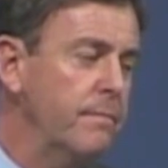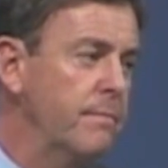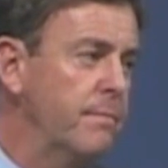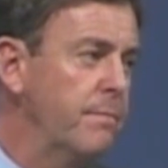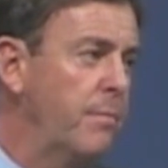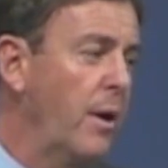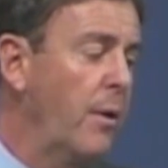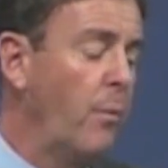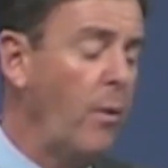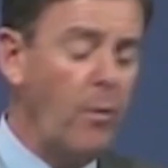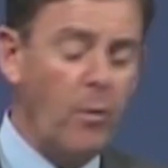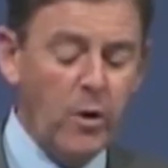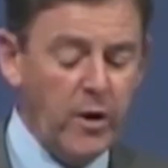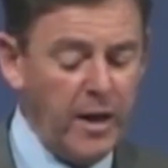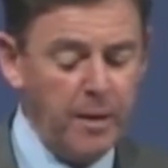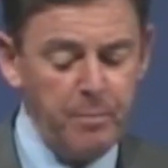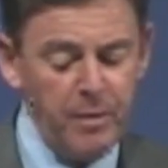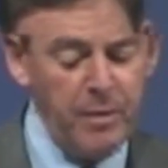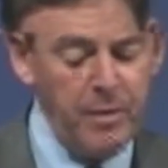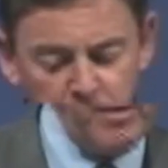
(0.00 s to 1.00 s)
But we won't
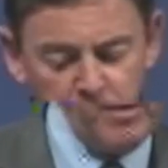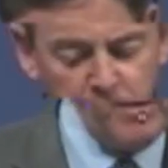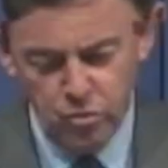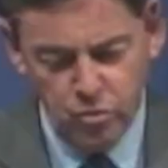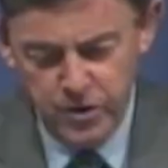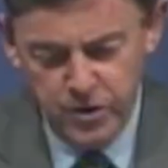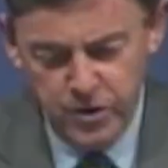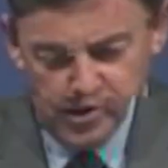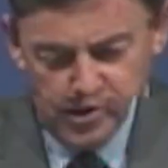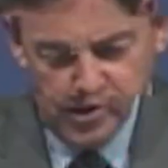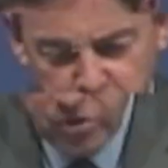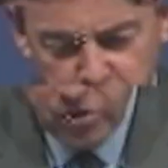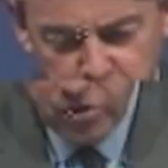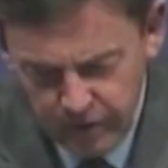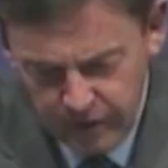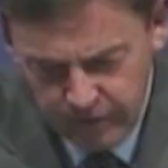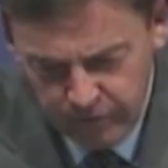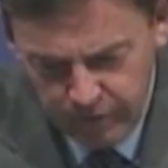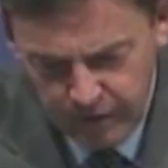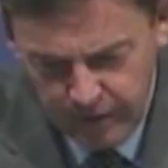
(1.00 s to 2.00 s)
get beyond we
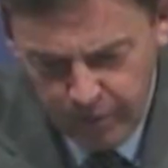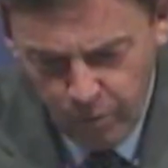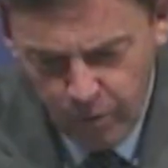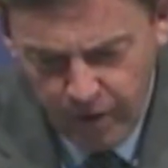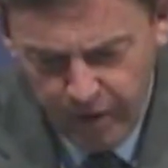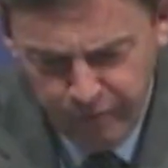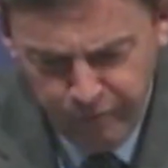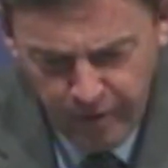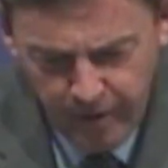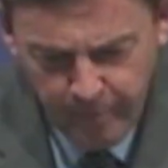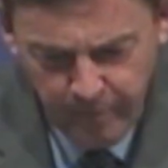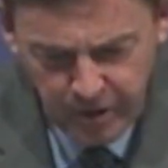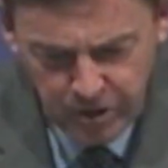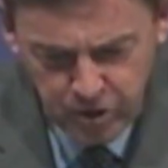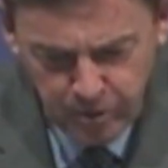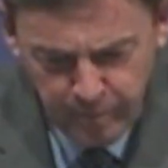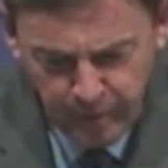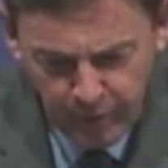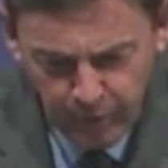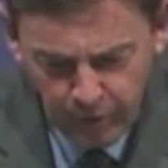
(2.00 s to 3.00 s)
didn't really worry very
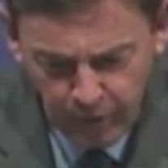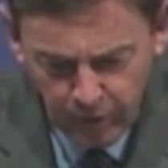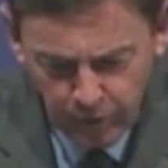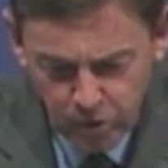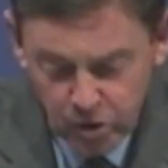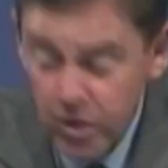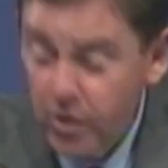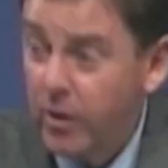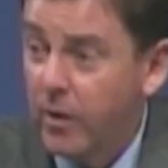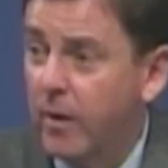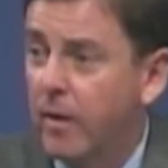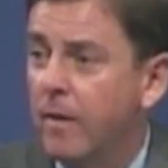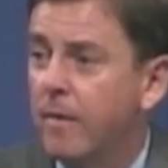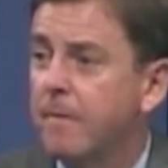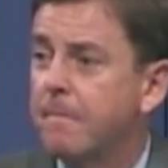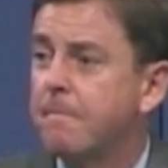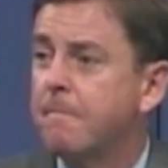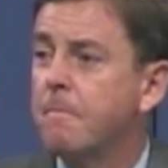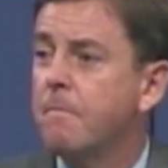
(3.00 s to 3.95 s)
much about it at all.